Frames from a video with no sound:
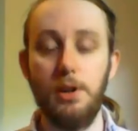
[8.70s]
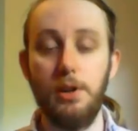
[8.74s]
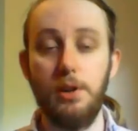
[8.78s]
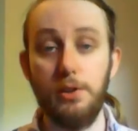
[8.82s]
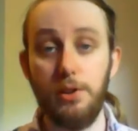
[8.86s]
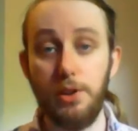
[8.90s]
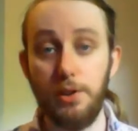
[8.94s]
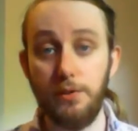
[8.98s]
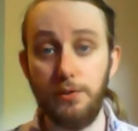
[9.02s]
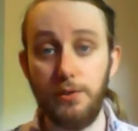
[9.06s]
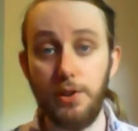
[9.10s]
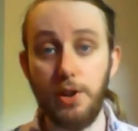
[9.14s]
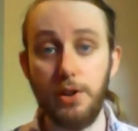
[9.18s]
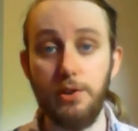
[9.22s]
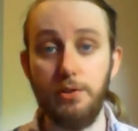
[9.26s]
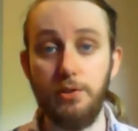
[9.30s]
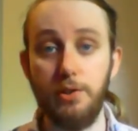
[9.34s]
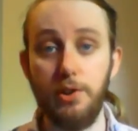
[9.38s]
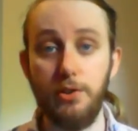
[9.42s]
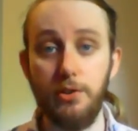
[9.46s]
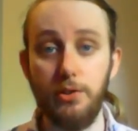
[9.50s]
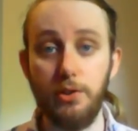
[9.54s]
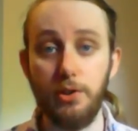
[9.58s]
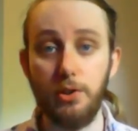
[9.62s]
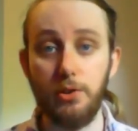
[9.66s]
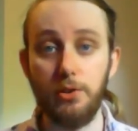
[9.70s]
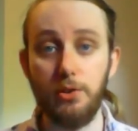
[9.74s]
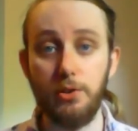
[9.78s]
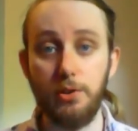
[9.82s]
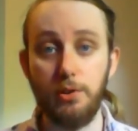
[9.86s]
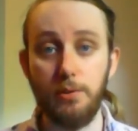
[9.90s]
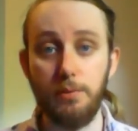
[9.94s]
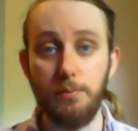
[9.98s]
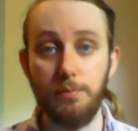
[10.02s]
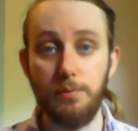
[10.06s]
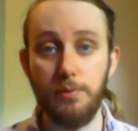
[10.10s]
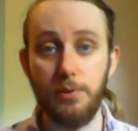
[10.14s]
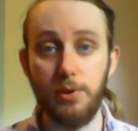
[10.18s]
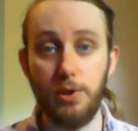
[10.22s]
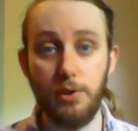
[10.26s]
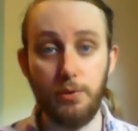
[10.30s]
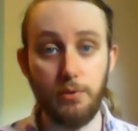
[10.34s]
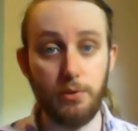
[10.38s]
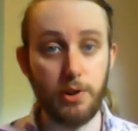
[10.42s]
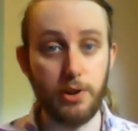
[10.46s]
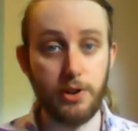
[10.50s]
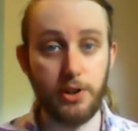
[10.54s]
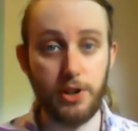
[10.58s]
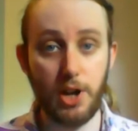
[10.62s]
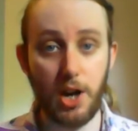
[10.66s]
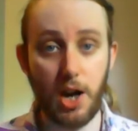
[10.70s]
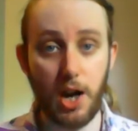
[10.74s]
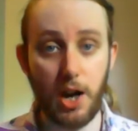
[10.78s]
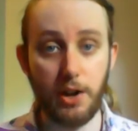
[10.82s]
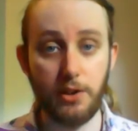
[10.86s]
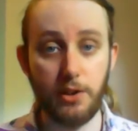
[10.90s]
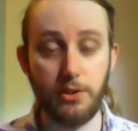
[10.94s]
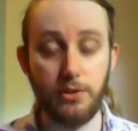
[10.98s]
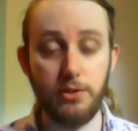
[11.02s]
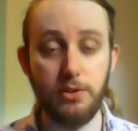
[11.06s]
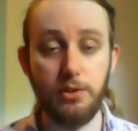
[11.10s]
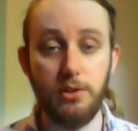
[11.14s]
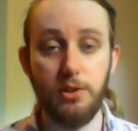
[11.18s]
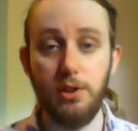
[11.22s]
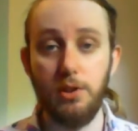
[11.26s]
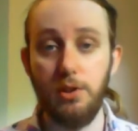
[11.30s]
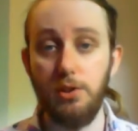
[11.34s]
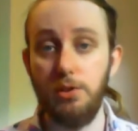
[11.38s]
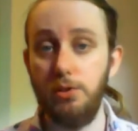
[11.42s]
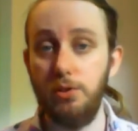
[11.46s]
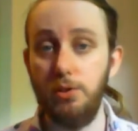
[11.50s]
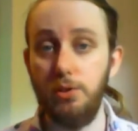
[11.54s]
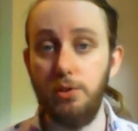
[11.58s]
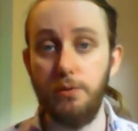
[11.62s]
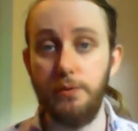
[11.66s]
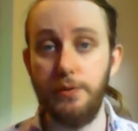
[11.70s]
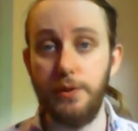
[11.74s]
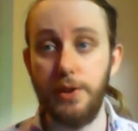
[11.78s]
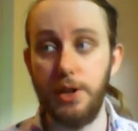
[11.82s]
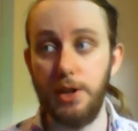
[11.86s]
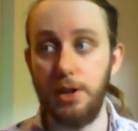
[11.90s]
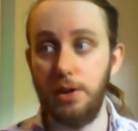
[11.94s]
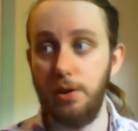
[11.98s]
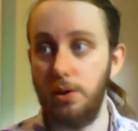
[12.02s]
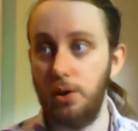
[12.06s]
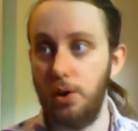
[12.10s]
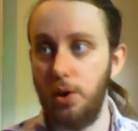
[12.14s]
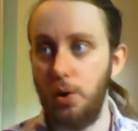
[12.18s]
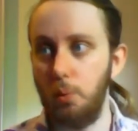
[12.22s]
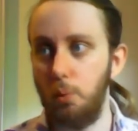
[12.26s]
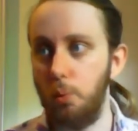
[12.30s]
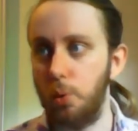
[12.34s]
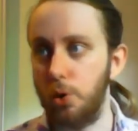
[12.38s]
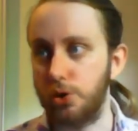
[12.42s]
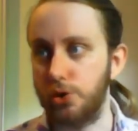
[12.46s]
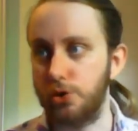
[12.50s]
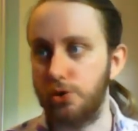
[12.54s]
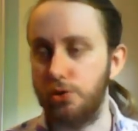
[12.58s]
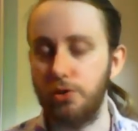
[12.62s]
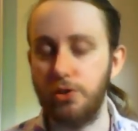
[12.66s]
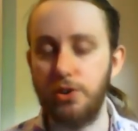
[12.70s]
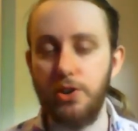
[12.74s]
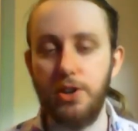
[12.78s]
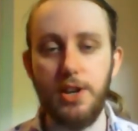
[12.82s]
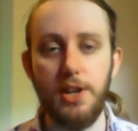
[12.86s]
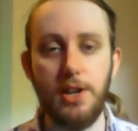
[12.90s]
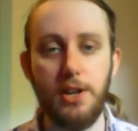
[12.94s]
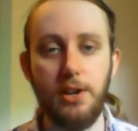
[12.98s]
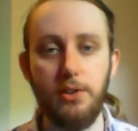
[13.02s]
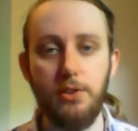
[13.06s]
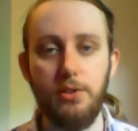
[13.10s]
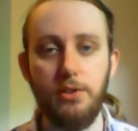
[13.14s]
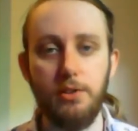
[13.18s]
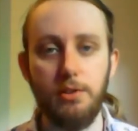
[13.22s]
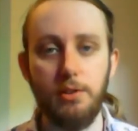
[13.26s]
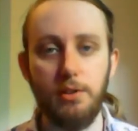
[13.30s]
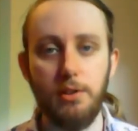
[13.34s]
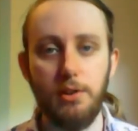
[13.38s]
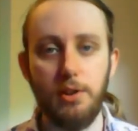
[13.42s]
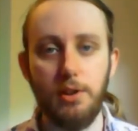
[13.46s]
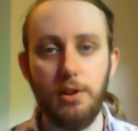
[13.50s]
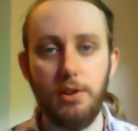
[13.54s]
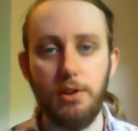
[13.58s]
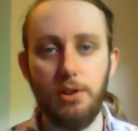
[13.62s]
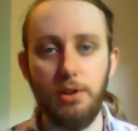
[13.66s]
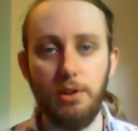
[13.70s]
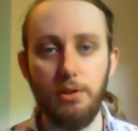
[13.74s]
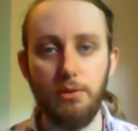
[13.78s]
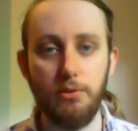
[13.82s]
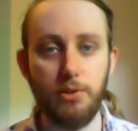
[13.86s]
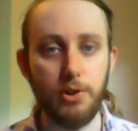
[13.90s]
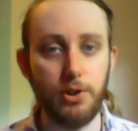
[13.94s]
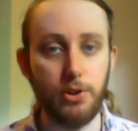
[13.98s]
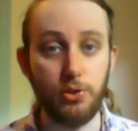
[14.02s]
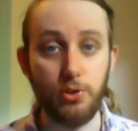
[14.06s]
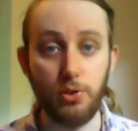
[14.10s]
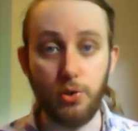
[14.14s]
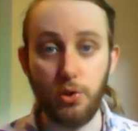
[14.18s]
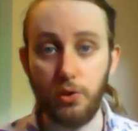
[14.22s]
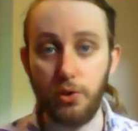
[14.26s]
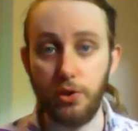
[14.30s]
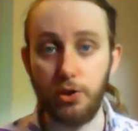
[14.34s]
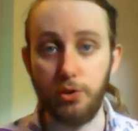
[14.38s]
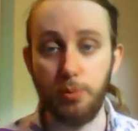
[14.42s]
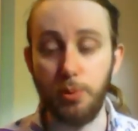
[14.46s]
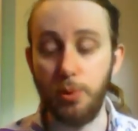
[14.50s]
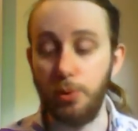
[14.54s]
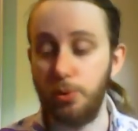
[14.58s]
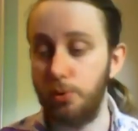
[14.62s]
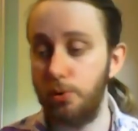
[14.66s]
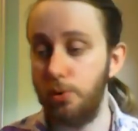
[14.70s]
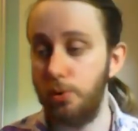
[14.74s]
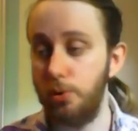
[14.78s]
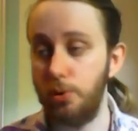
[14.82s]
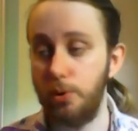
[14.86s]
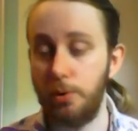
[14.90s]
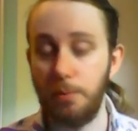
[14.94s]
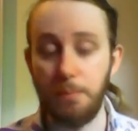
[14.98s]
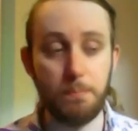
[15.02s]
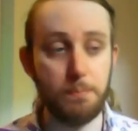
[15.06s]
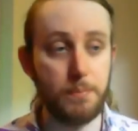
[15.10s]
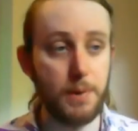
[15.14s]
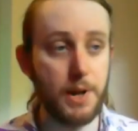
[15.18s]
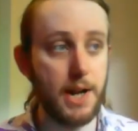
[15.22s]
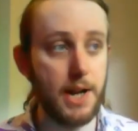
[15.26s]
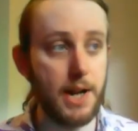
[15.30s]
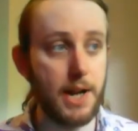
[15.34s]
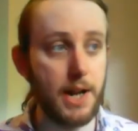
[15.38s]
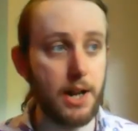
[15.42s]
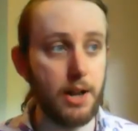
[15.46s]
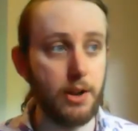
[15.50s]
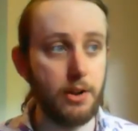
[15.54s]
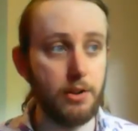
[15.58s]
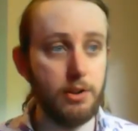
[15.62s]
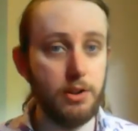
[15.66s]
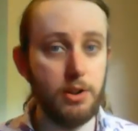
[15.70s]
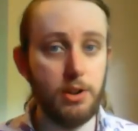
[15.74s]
You've done your research. You've read guides. You've watched critiques. You've read stories, both good and bad.